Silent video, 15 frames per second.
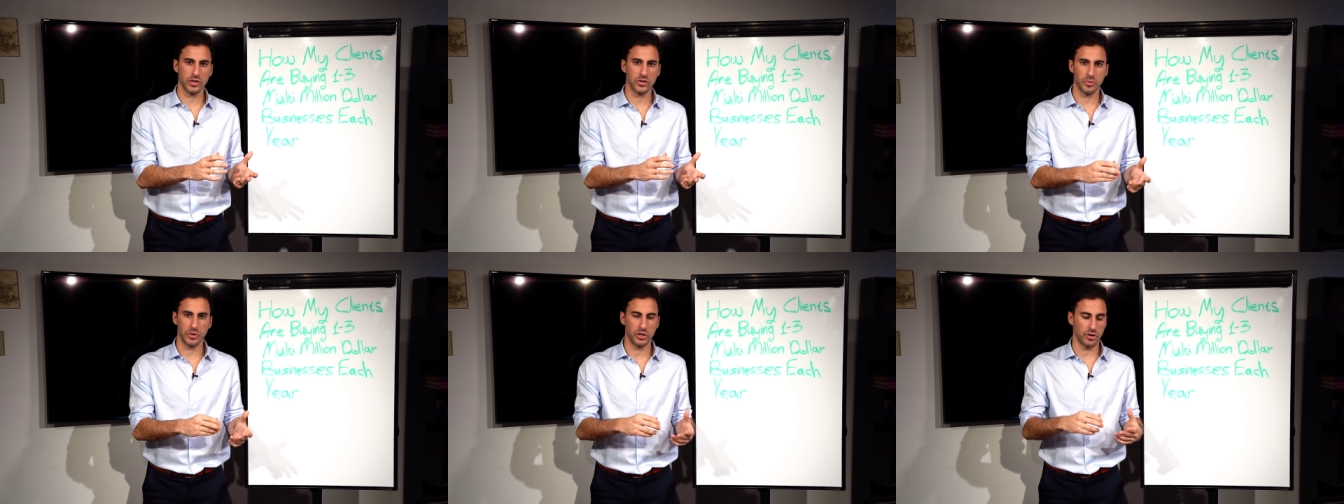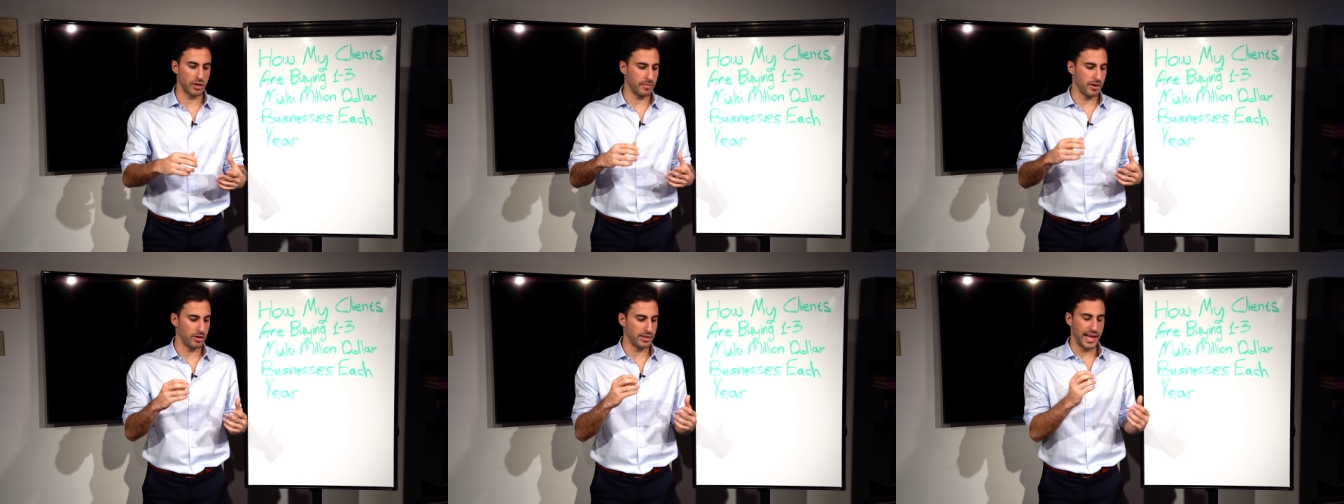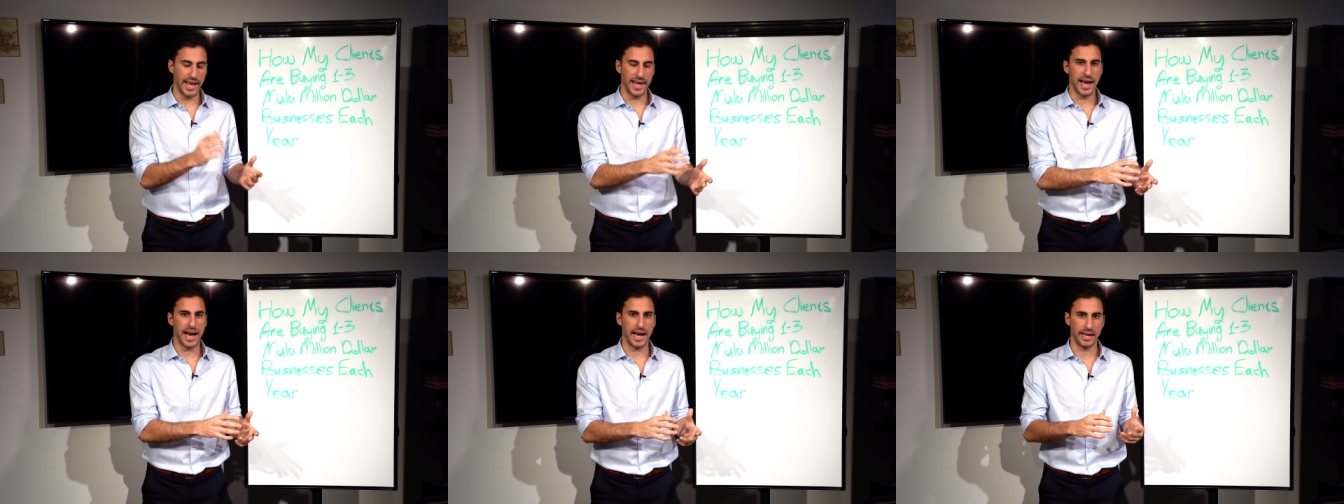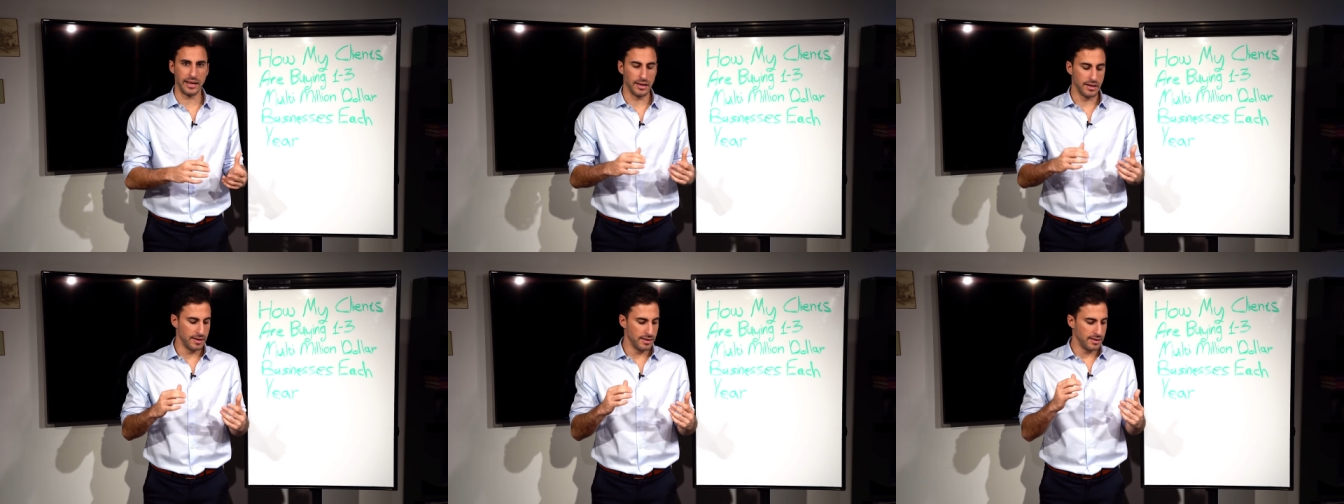So we're talking about AI,
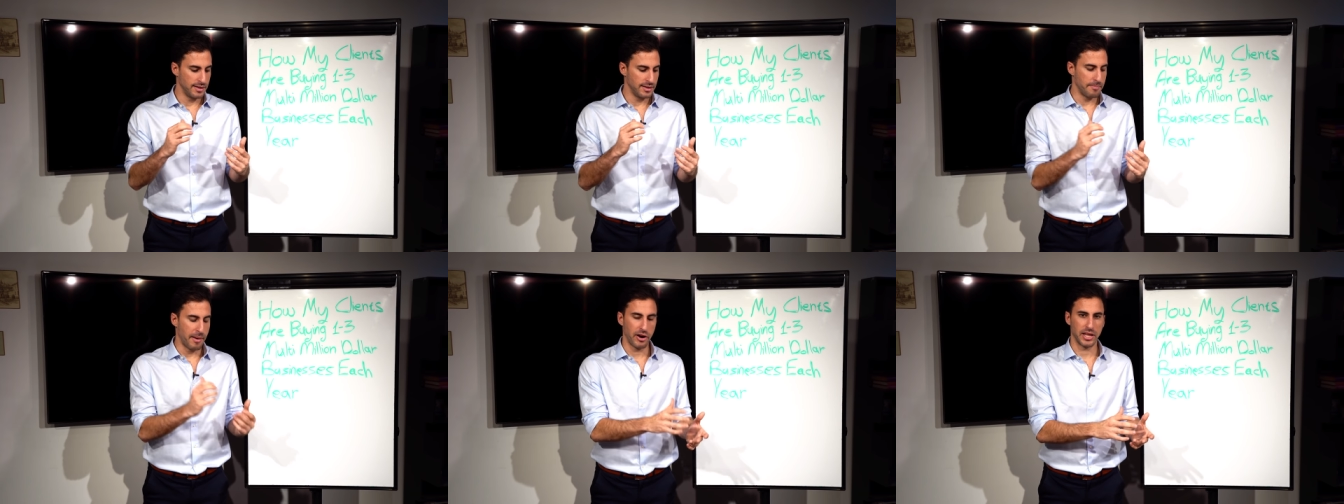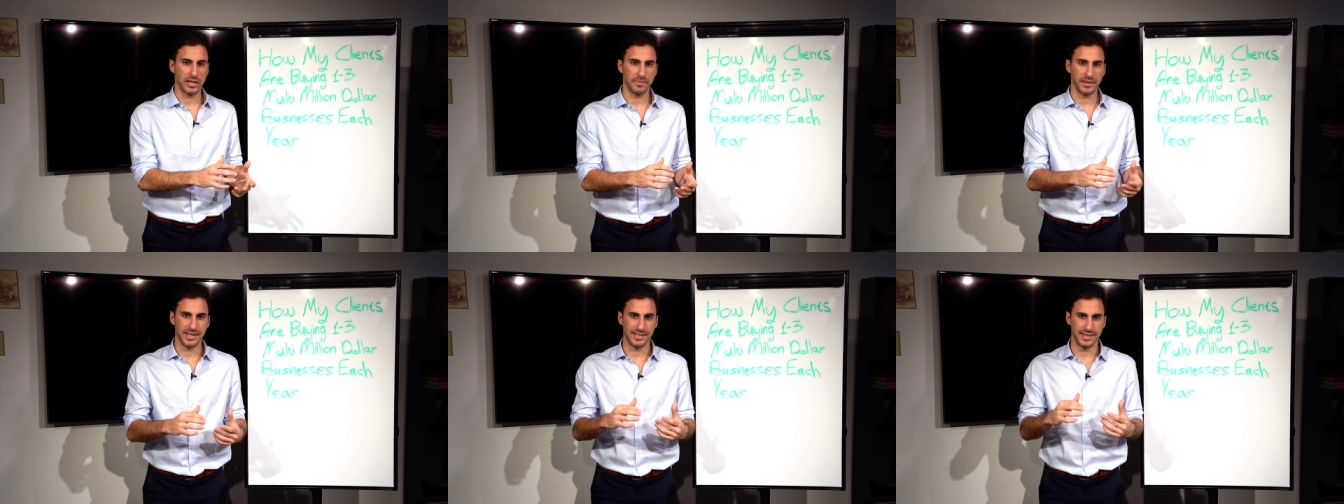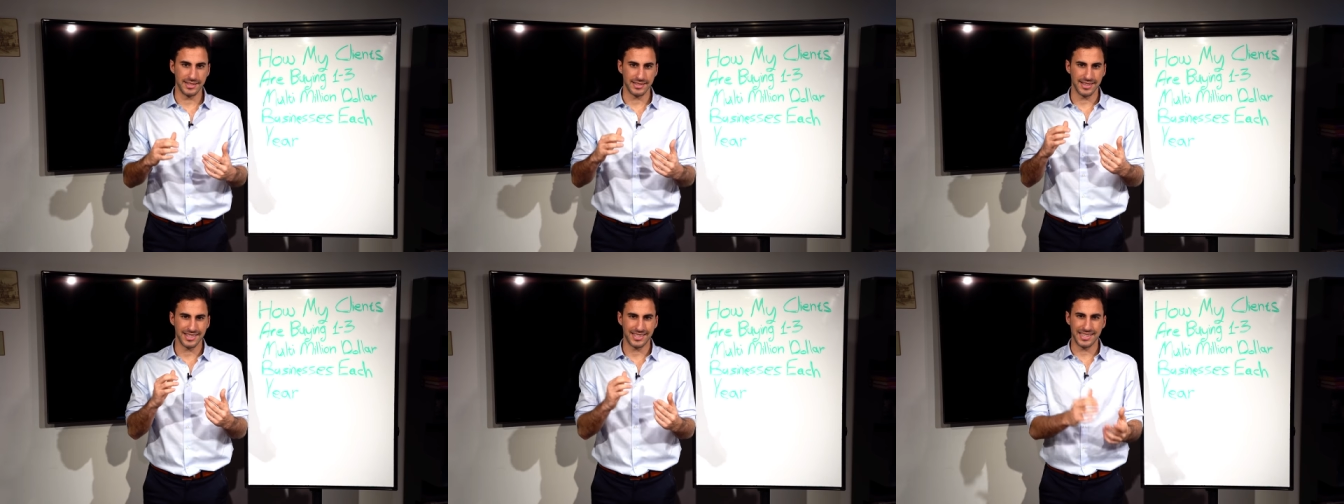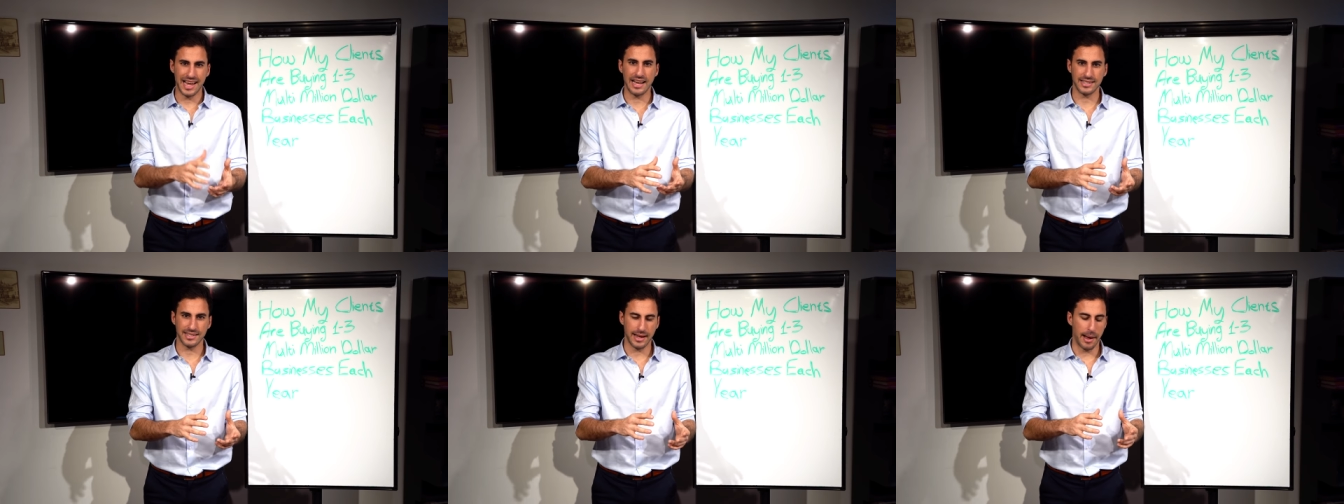marketplaces,
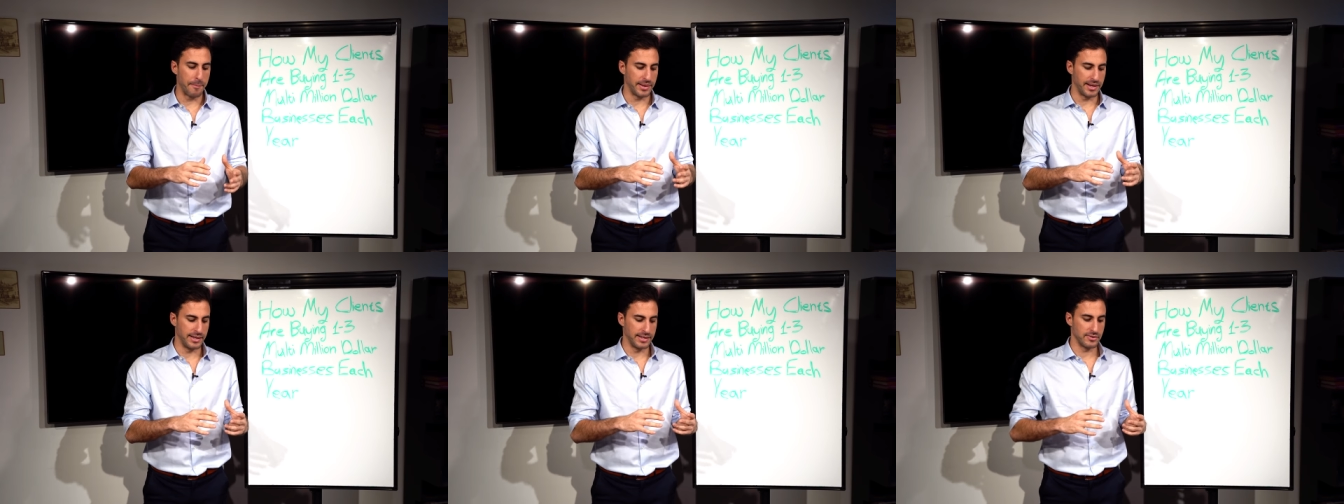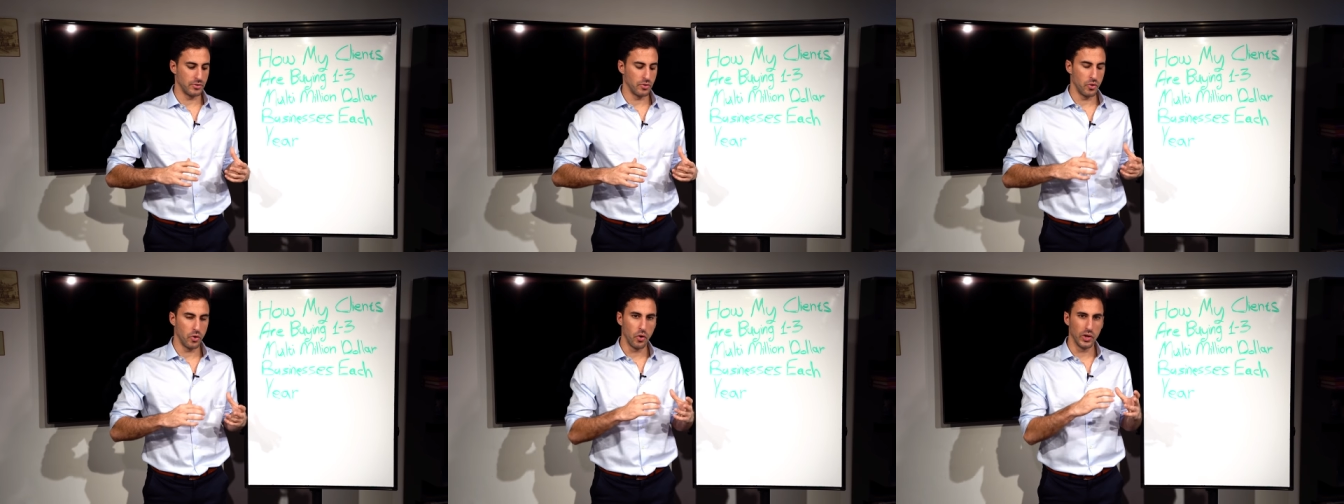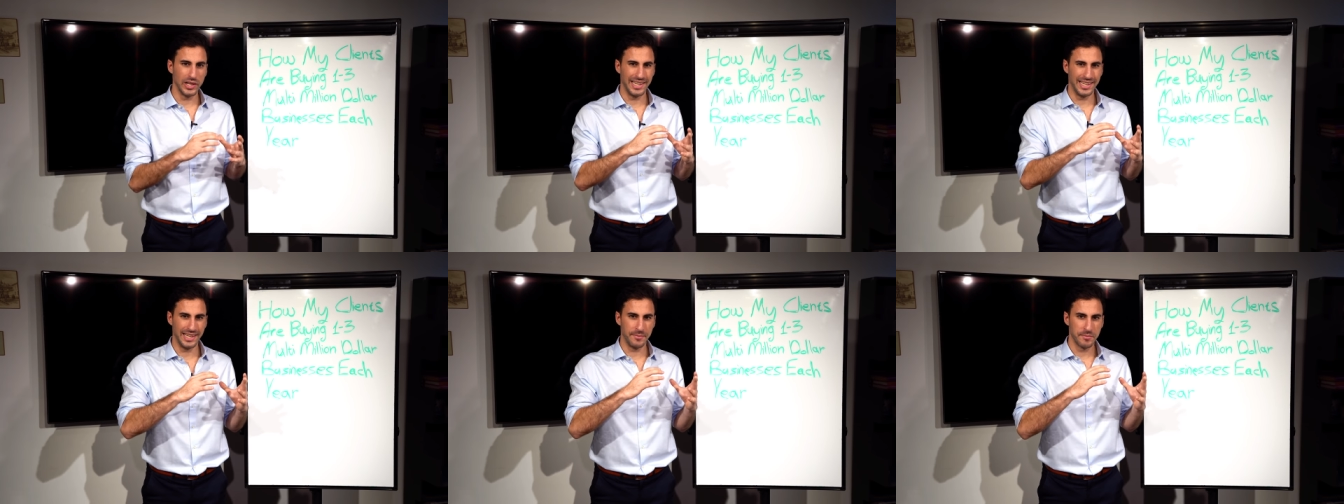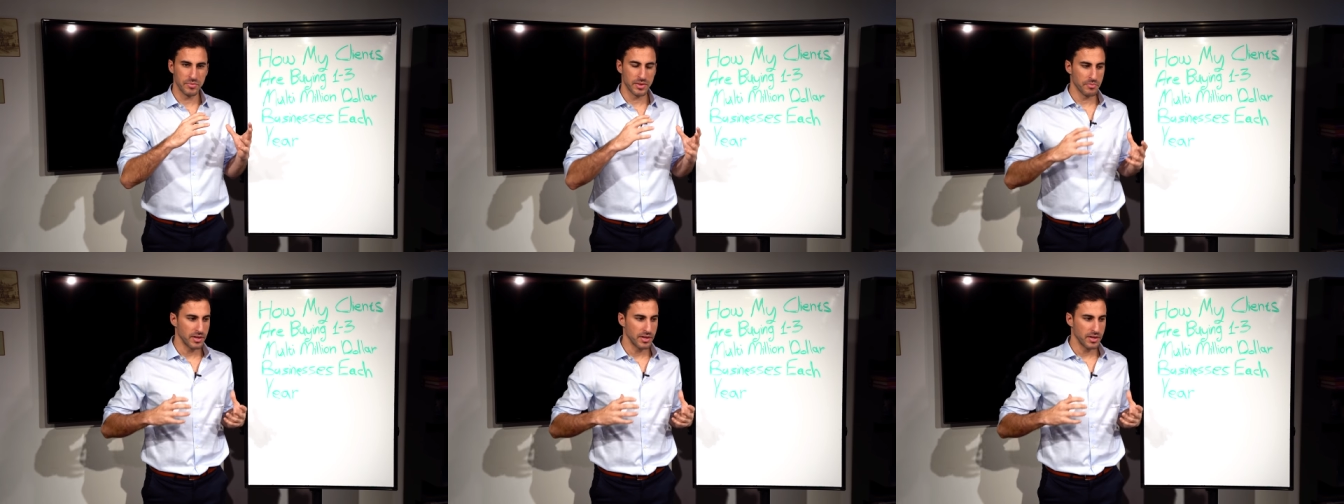SaaS companies, all the